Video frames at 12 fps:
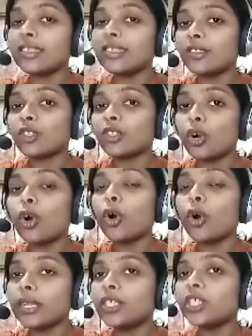is the
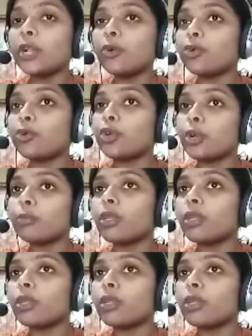original owner of
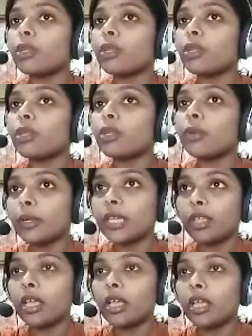the
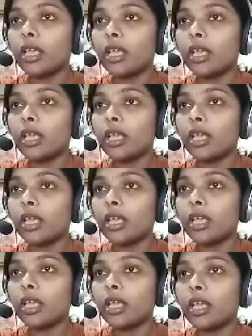property. But
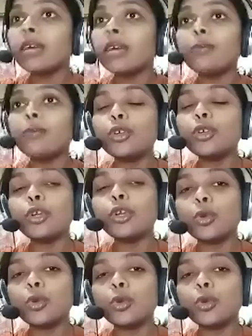even after
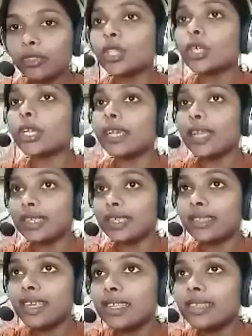knowing that,
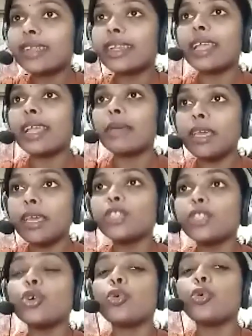the lessee
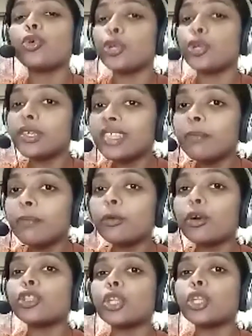is claiming the
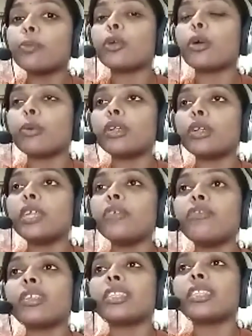ownership on the
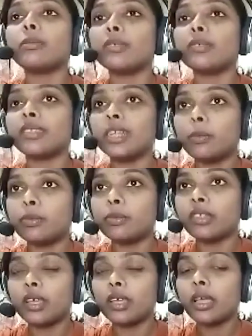property for
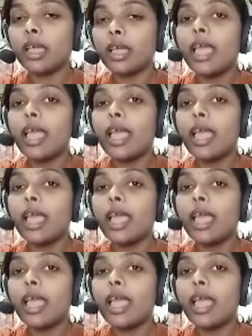themselves,